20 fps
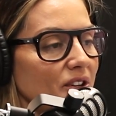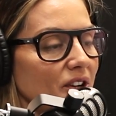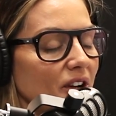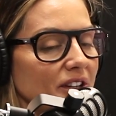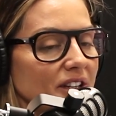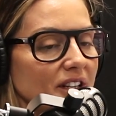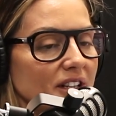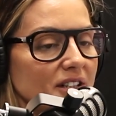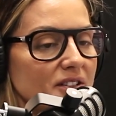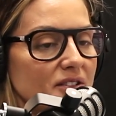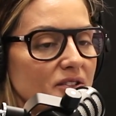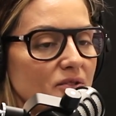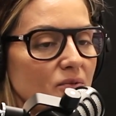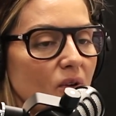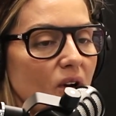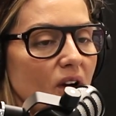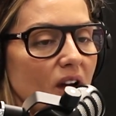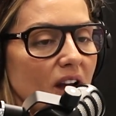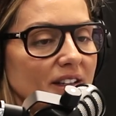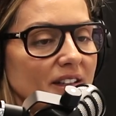we don't
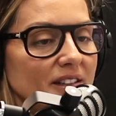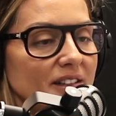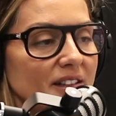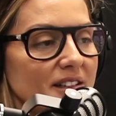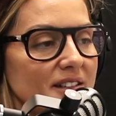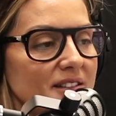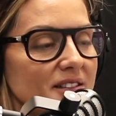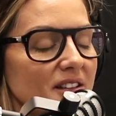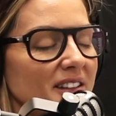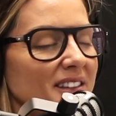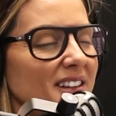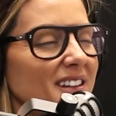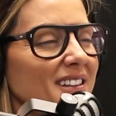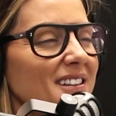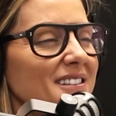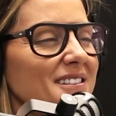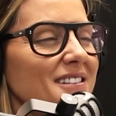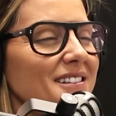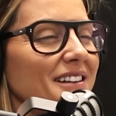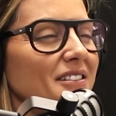intertwine. And I
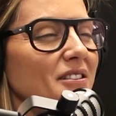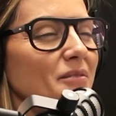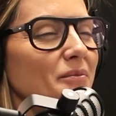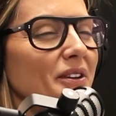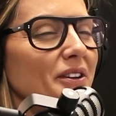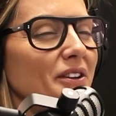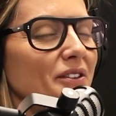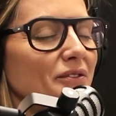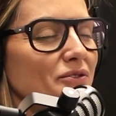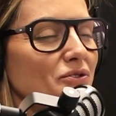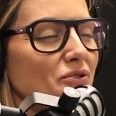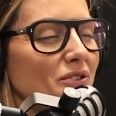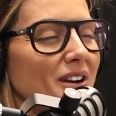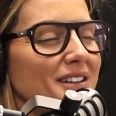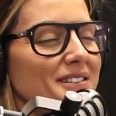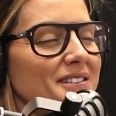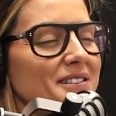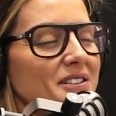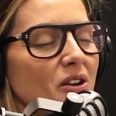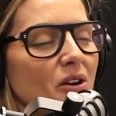think there's an element of
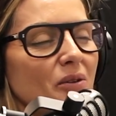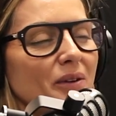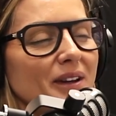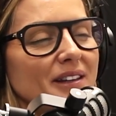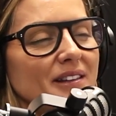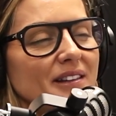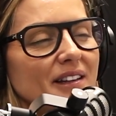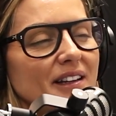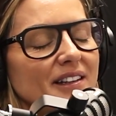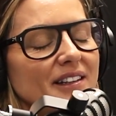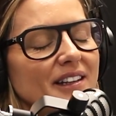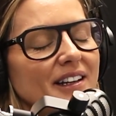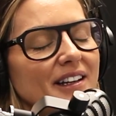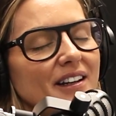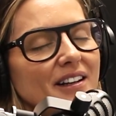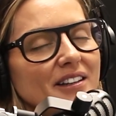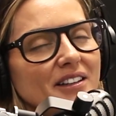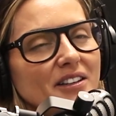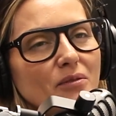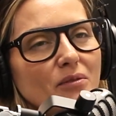trust, knowing that,
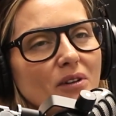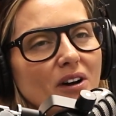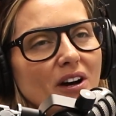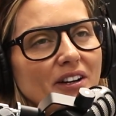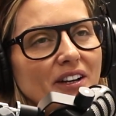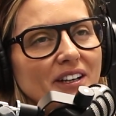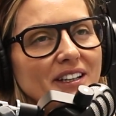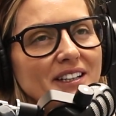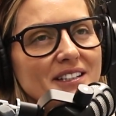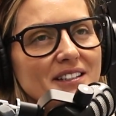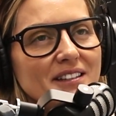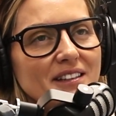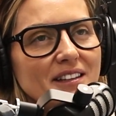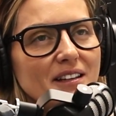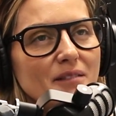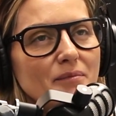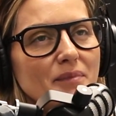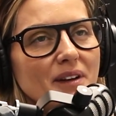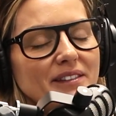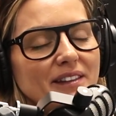yeah, you know what, I don't need to
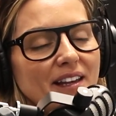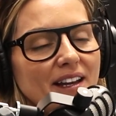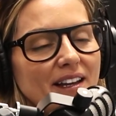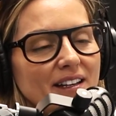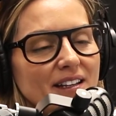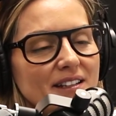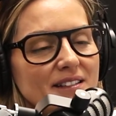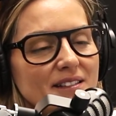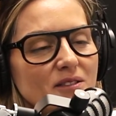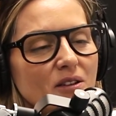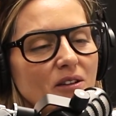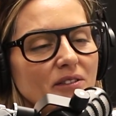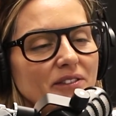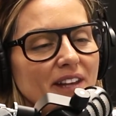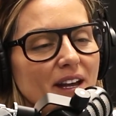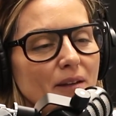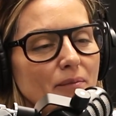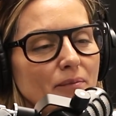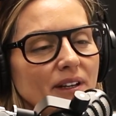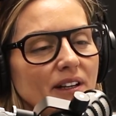think about that. He's
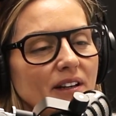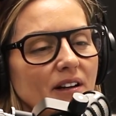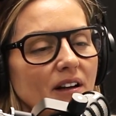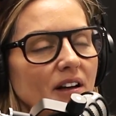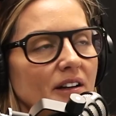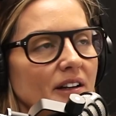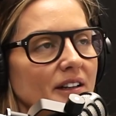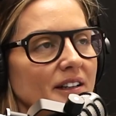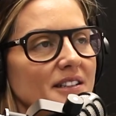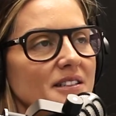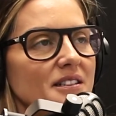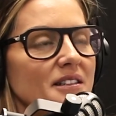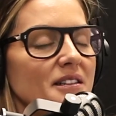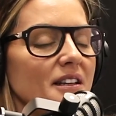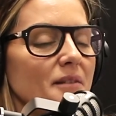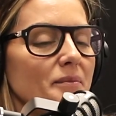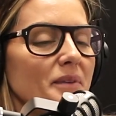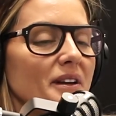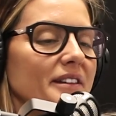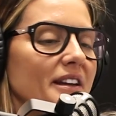got that bit. I don't need to
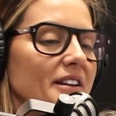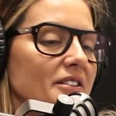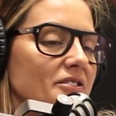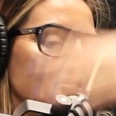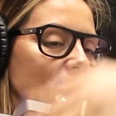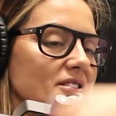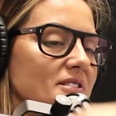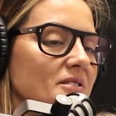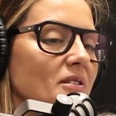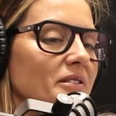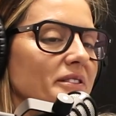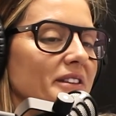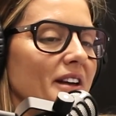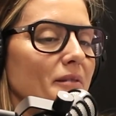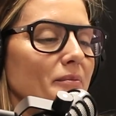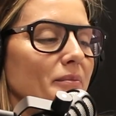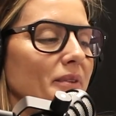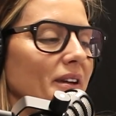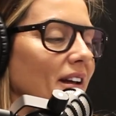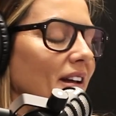think about that. She's got
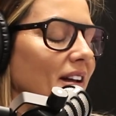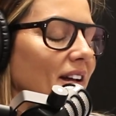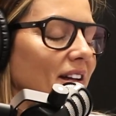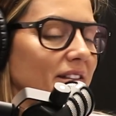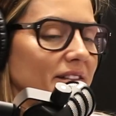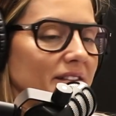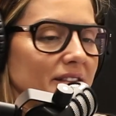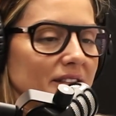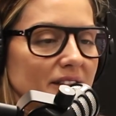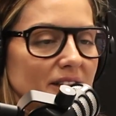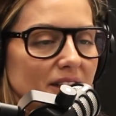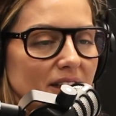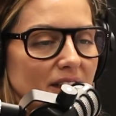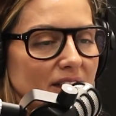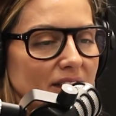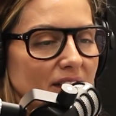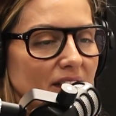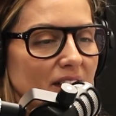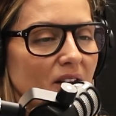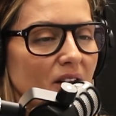that bit, and
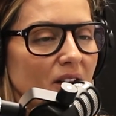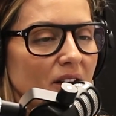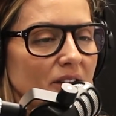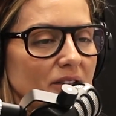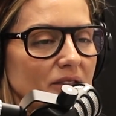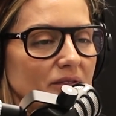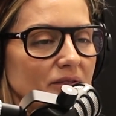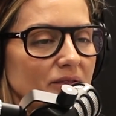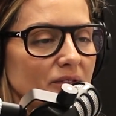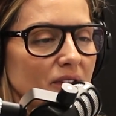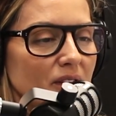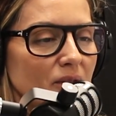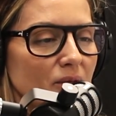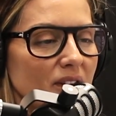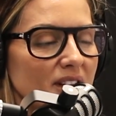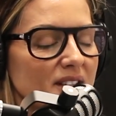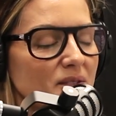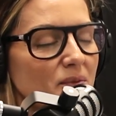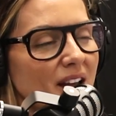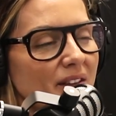it kind of it
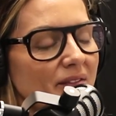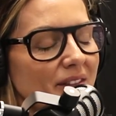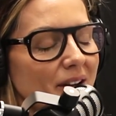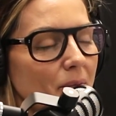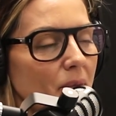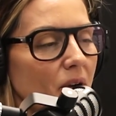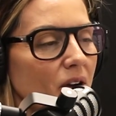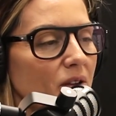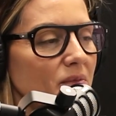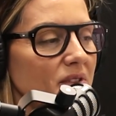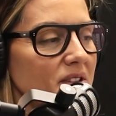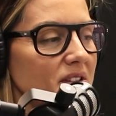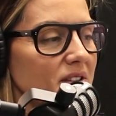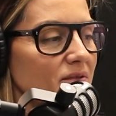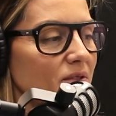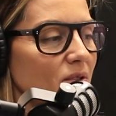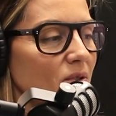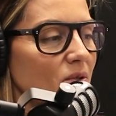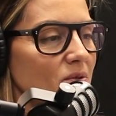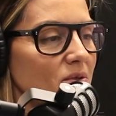works. We have our
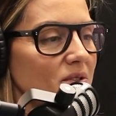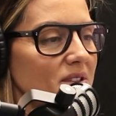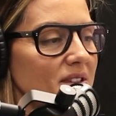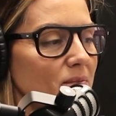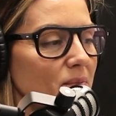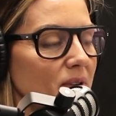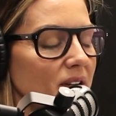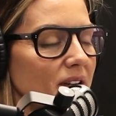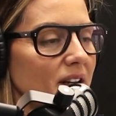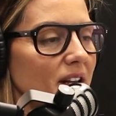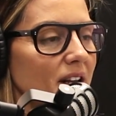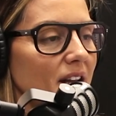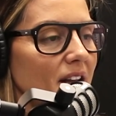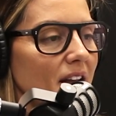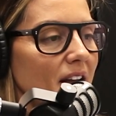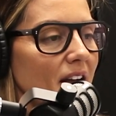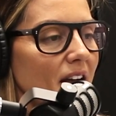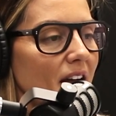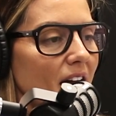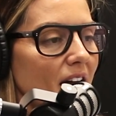moments, of course, but
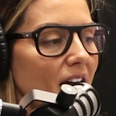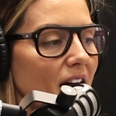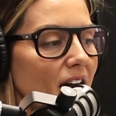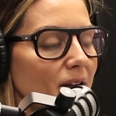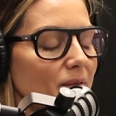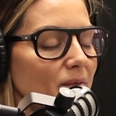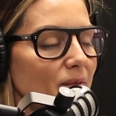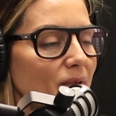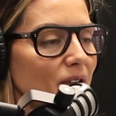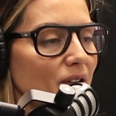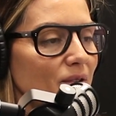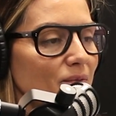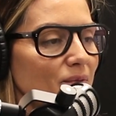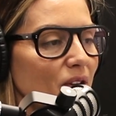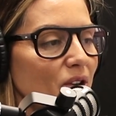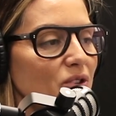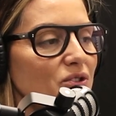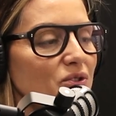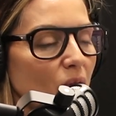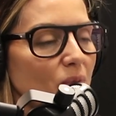
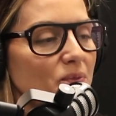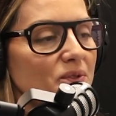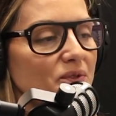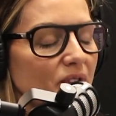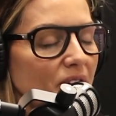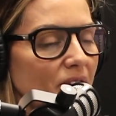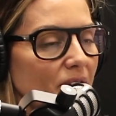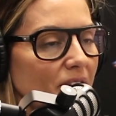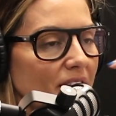because he's